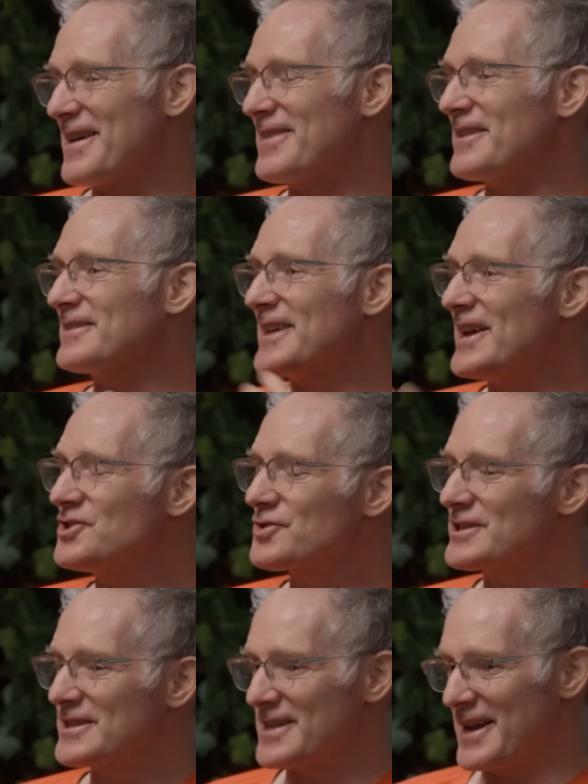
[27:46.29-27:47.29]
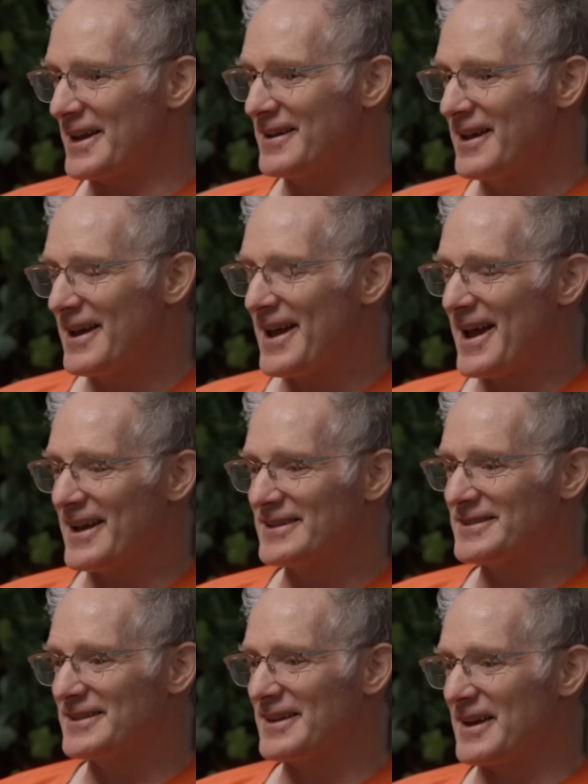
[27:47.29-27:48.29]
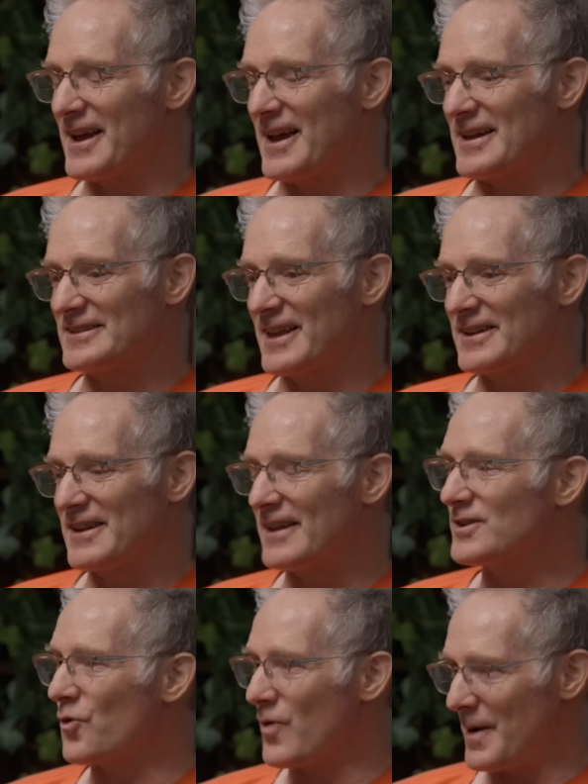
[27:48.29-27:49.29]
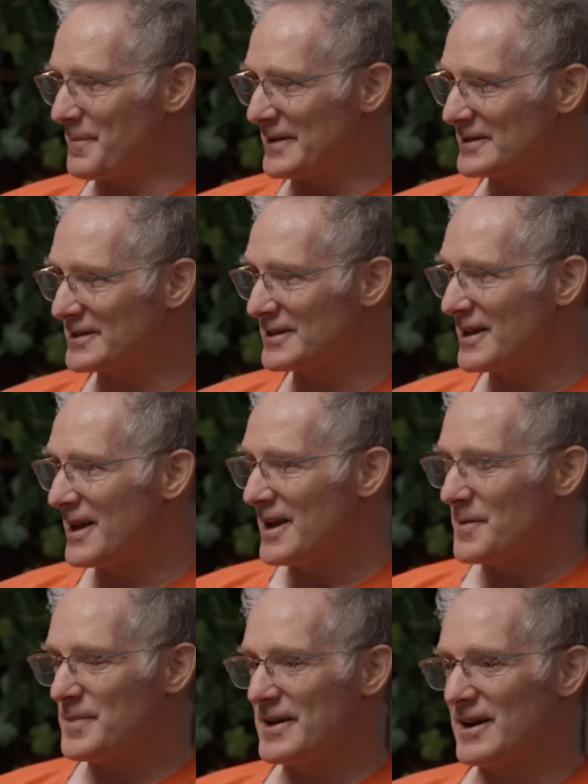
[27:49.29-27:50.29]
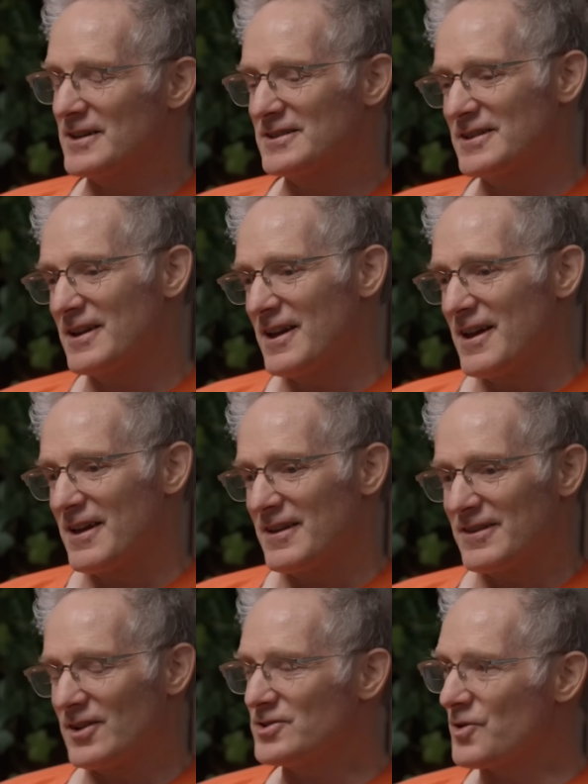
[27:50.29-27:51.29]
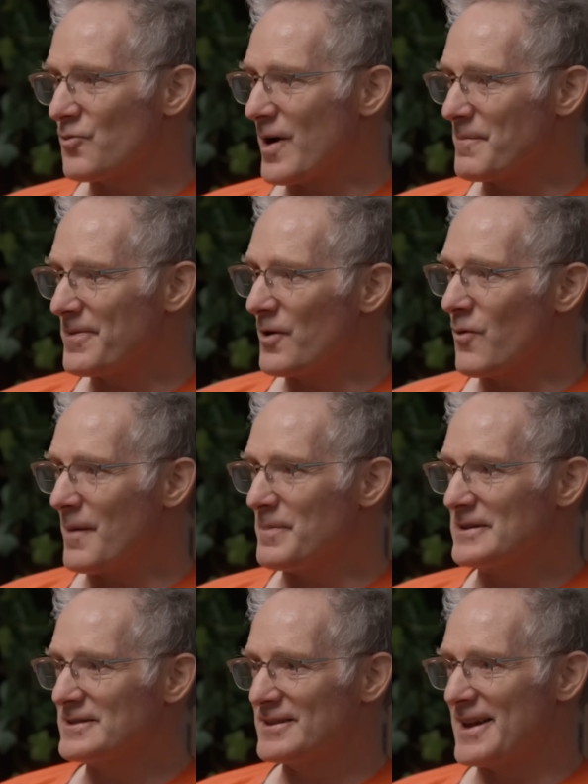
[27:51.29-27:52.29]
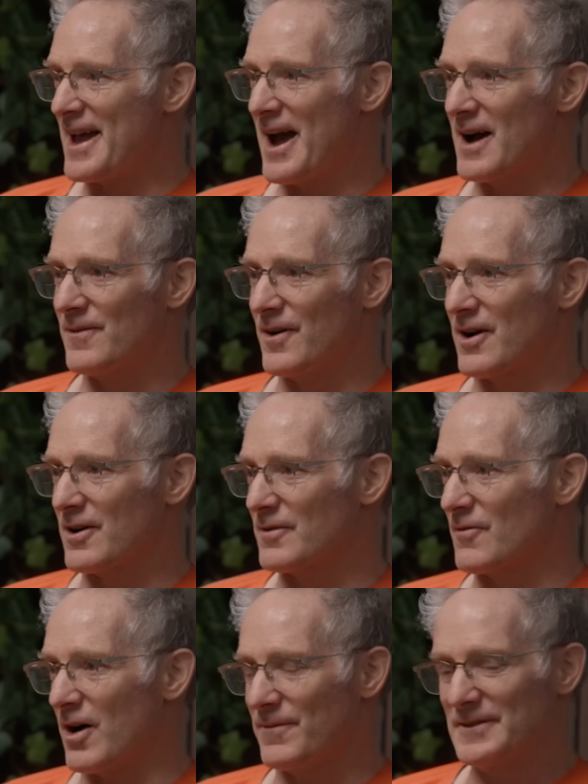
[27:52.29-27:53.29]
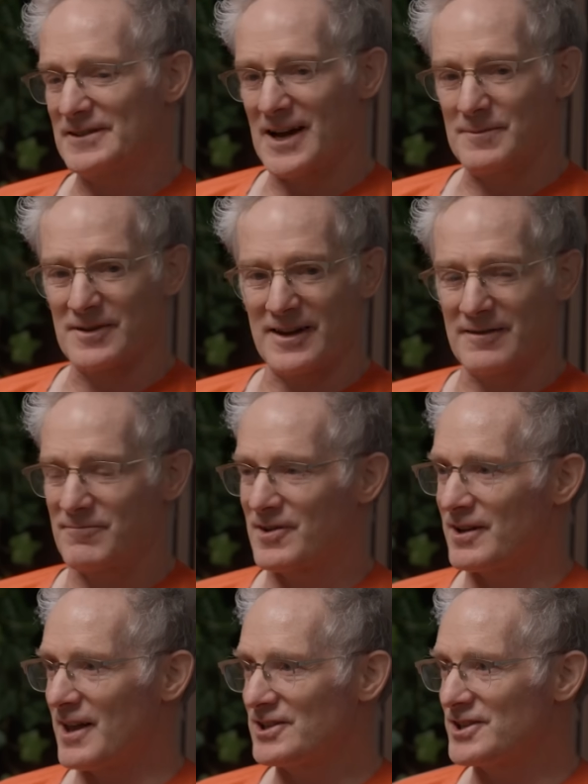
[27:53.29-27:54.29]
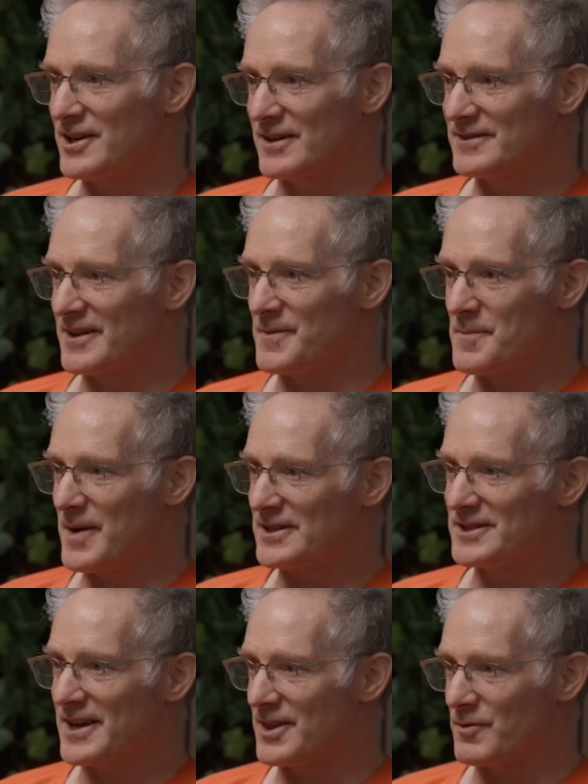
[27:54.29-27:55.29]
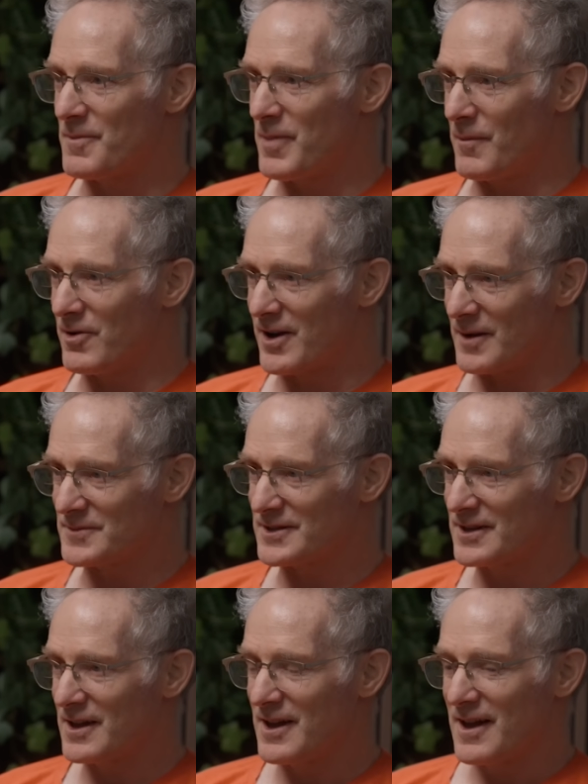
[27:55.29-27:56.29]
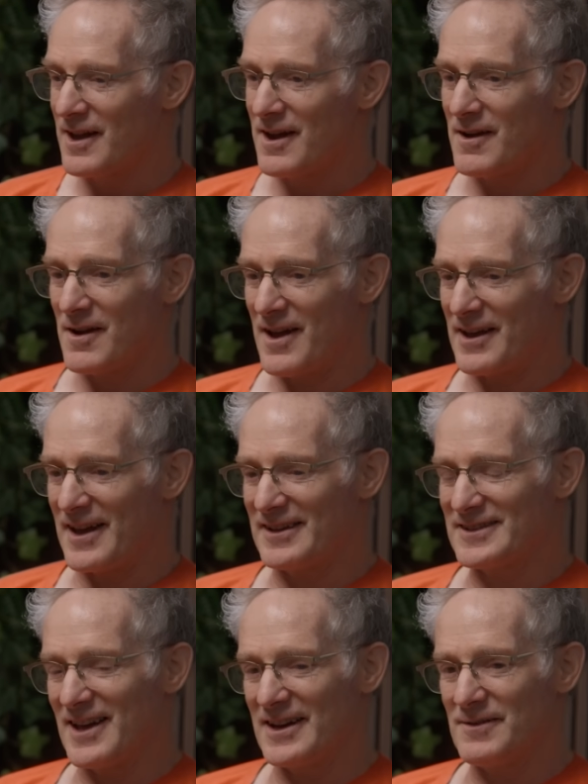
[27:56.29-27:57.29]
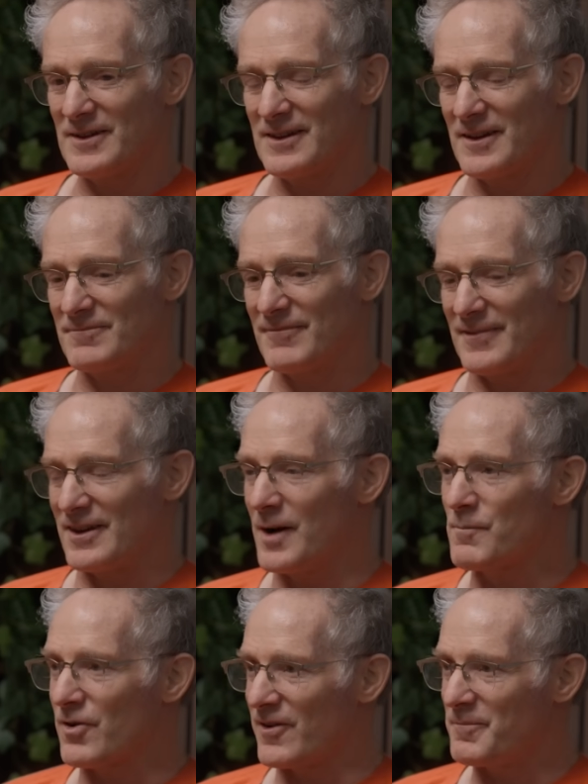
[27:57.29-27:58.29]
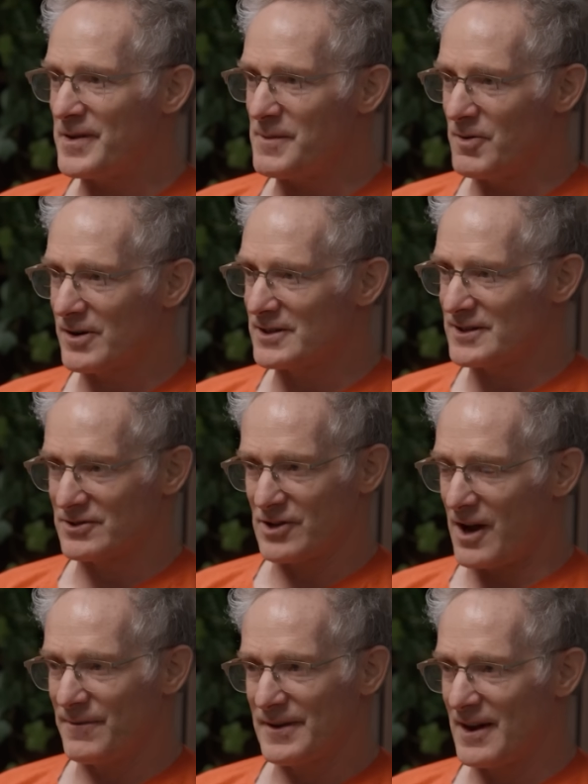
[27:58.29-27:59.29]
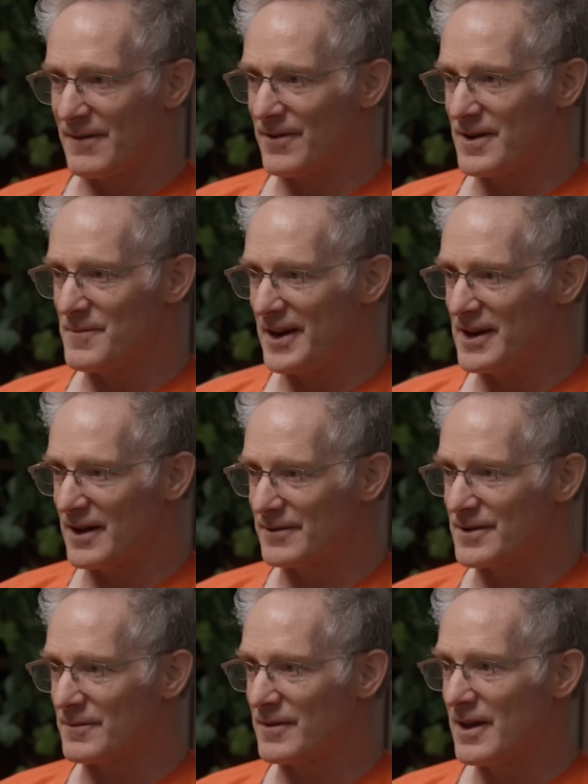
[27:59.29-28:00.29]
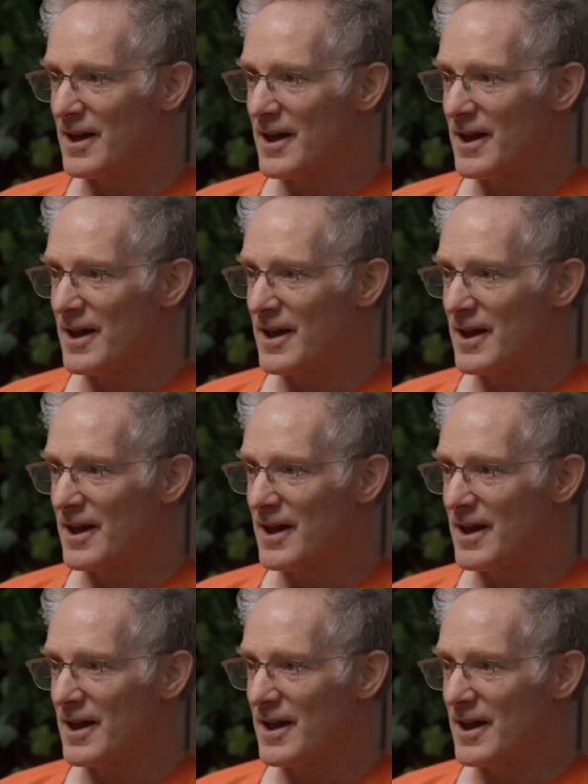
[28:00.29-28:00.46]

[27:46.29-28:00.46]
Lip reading: The dangerous thing is it's not the weapons, because those are the weapons they have are oftentimes like Kalashnikovs that have been patched together with bubble gums. And it's not even the number of people, because it's often not very many of them.